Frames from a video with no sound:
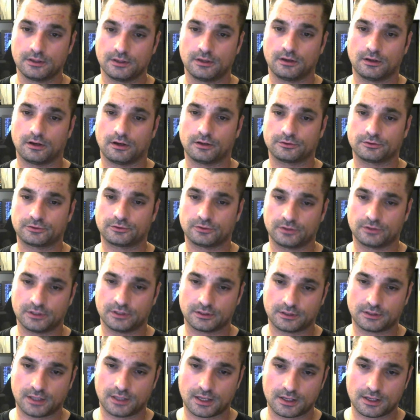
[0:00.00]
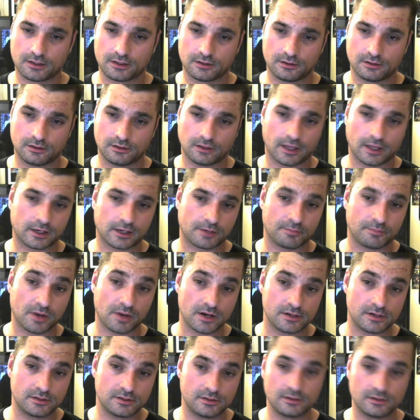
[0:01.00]
also hit that like
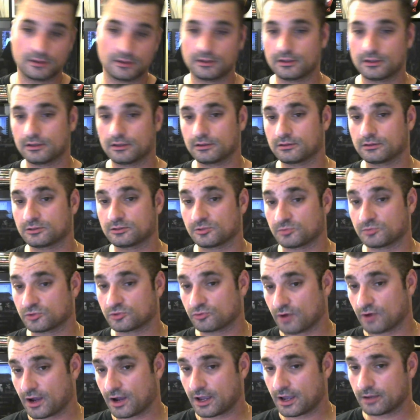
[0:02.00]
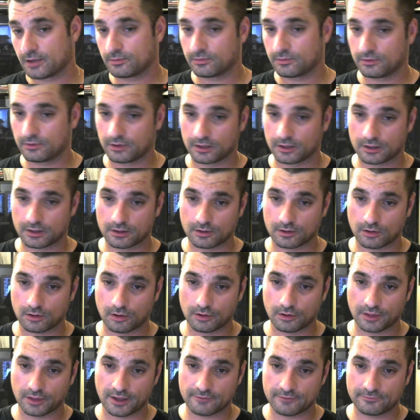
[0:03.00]
button, subscribe, and all
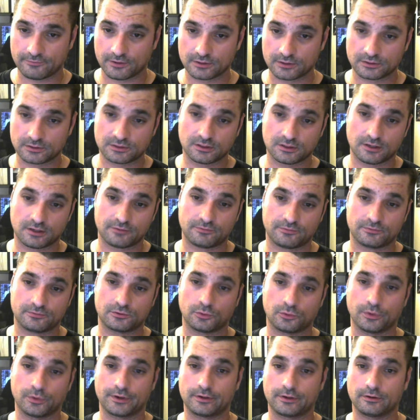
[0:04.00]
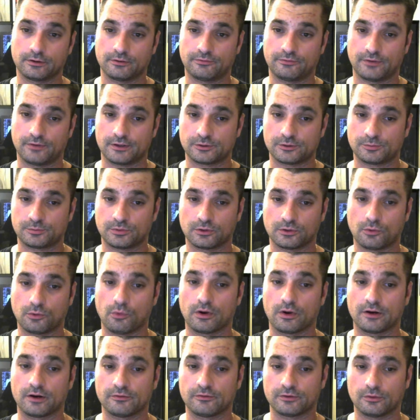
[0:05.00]
that fun stuff. Twitter, Facebook,
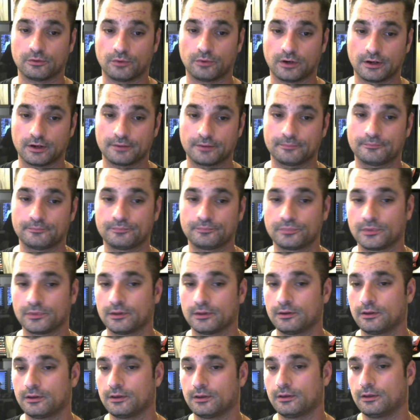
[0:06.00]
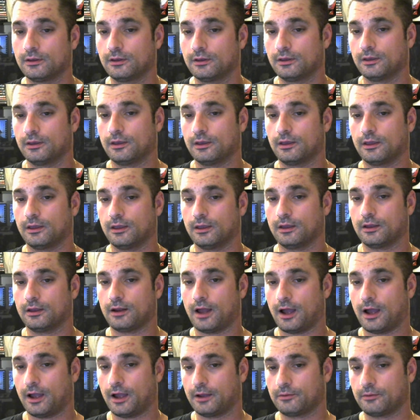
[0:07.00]
whatever you want. And
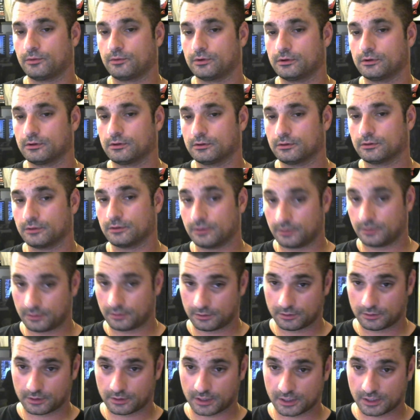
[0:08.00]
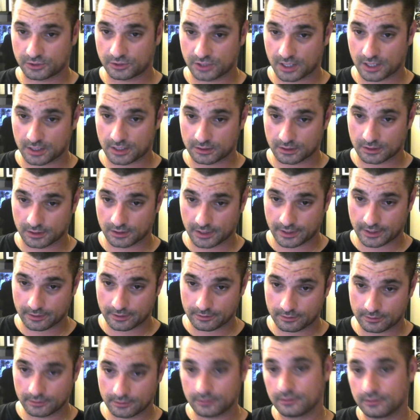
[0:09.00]
I will catch at you
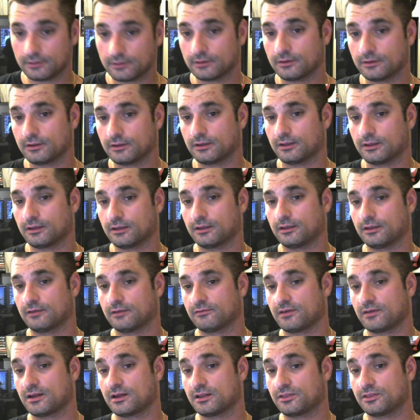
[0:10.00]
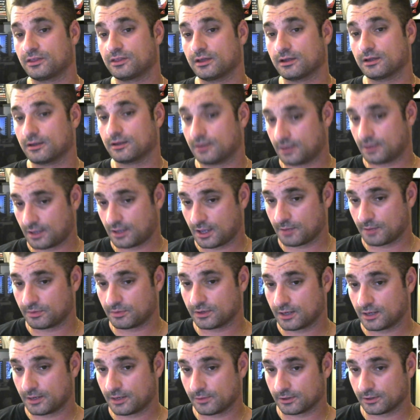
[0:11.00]
later. If anything, happy
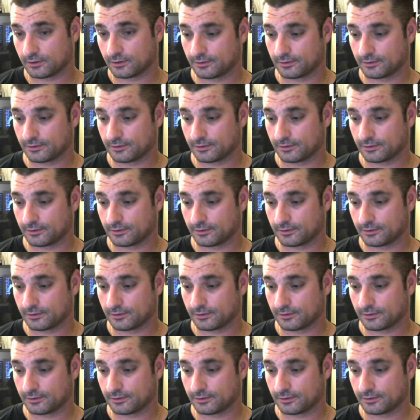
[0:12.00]
gaming.